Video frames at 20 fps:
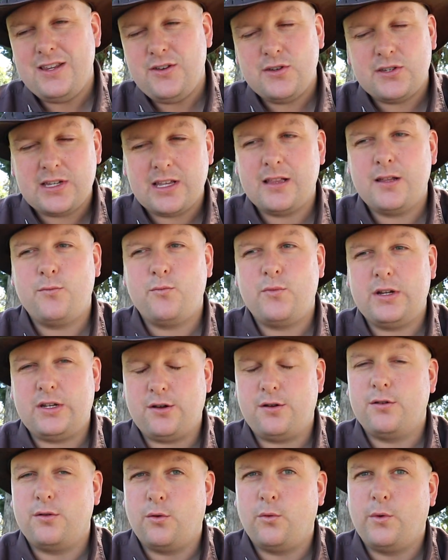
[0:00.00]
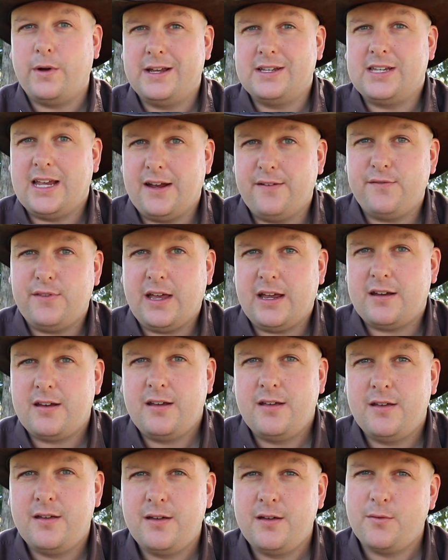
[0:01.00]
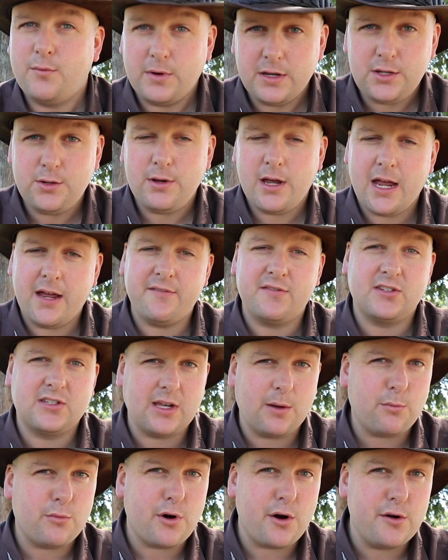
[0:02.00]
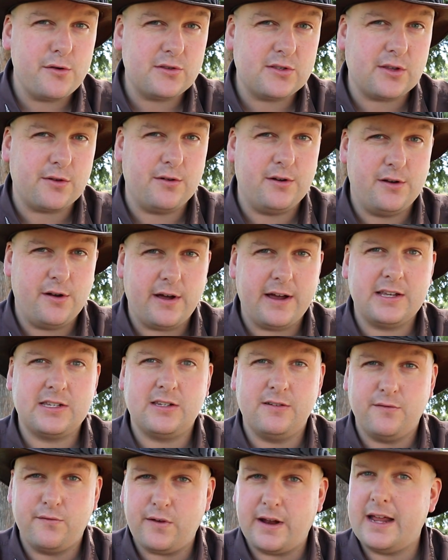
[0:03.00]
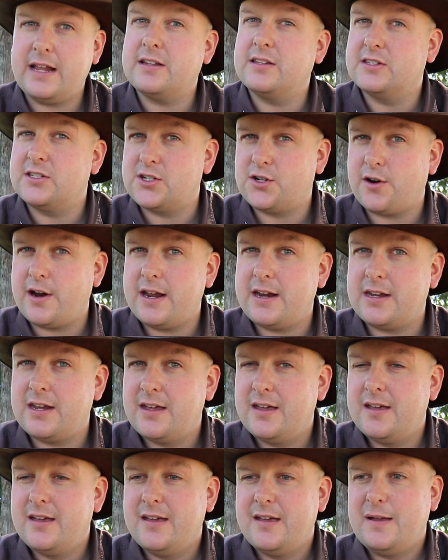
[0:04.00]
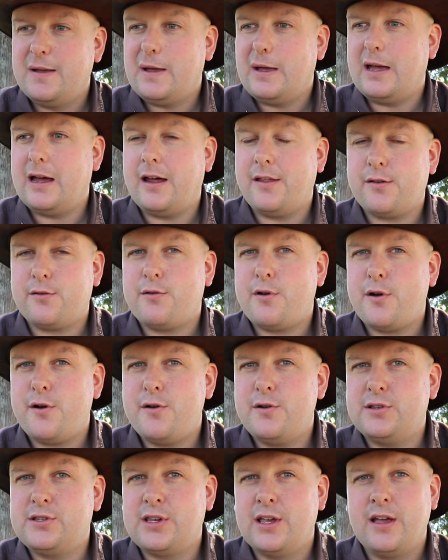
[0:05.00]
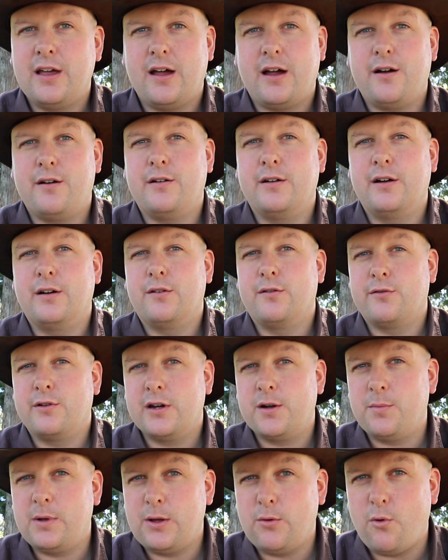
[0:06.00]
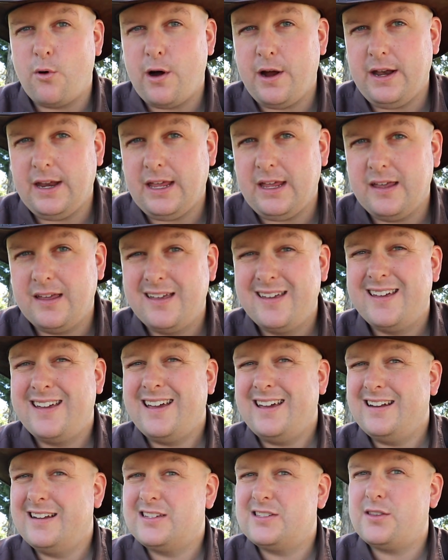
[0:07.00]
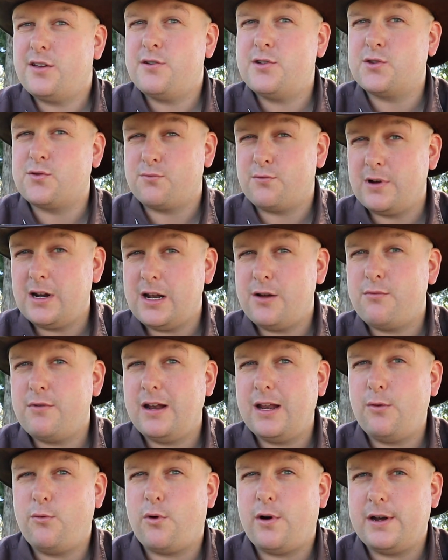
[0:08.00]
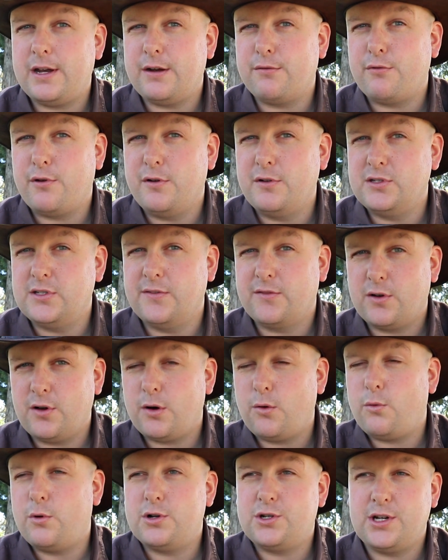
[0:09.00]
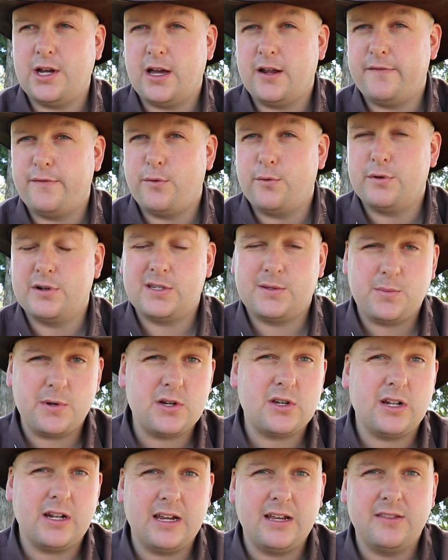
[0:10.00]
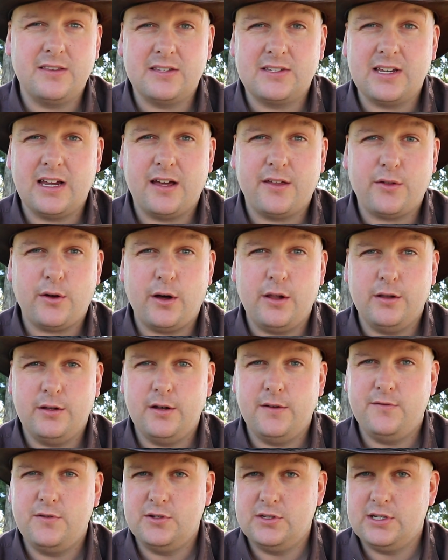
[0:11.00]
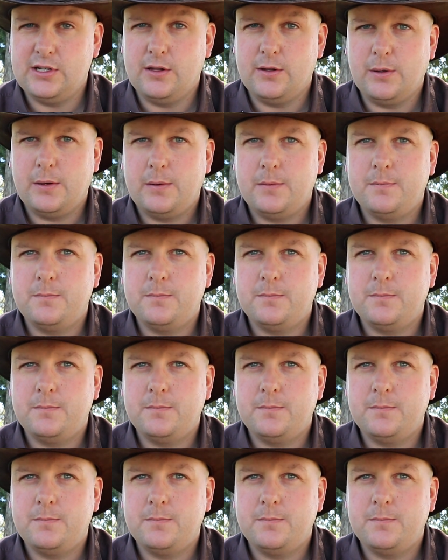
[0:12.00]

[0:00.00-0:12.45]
New Zealand, we don't always have that. We do have some roads that are nice and flat and straight. Other roads are incredibly windy, and it's those really, really windy roads you've got to watch out for, especially in the South Island of New Zealand.